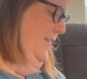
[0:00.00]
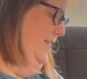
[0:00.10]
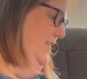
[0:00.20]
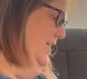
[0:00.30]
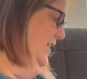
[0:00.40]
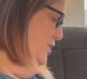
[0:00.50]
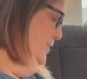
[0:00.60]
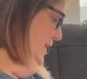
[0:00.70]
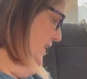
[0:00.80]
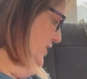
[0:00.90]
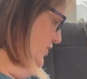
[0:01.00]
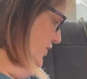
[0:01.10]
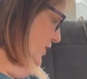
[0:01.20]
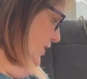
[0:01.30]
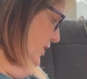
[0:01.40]
Needle
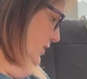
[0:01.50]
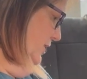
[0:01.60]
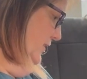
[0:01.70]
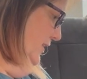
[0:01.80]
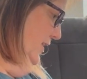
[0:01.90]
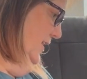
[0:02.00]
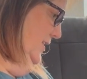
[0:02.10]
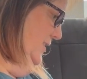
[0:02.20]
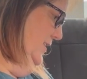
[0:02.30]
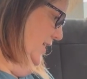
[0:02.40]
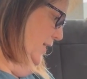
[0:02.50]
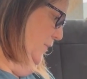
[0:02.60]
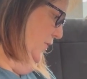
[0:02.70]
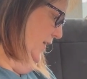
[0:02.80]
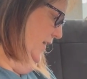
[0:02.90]
minder this time
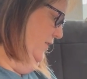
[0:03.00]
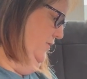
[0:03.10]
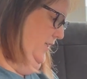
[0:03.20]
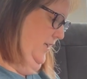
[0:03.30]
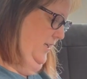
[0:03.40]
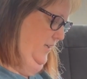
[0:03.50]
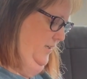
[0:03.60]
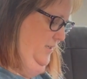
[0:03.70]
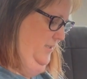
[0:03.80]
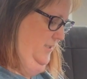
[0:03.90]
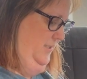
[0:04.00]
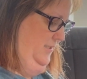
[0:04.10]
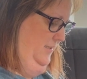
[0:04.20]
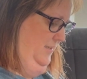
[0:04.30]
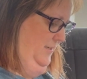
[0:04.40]
around is
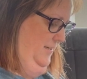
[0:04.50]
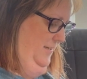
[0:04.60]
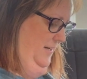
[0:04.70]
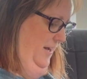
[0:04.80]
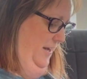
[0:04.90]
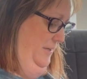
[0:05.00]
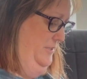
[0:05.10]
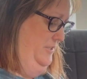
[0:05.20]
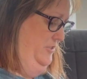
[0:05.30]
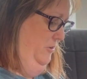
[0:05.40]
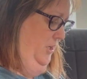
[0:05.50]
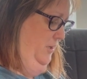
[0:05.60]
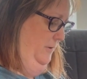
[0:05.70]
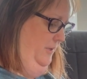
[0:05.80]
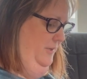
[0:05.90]

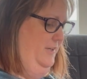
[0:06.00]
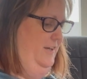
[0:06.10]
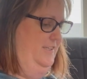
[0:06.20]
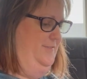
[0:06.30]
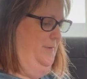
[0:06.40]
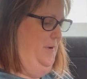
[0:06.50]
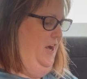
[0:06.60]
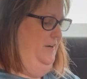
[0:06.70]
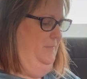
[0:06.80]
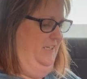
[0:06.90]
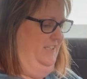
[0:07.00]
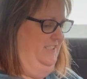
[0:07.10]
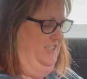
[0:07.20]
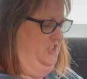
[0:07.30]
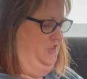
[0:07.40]
adorable. It's from Autumn Lane
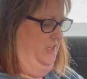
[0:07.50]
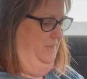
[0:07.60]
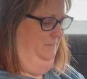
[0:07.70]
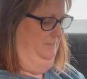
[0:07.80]
Stitchery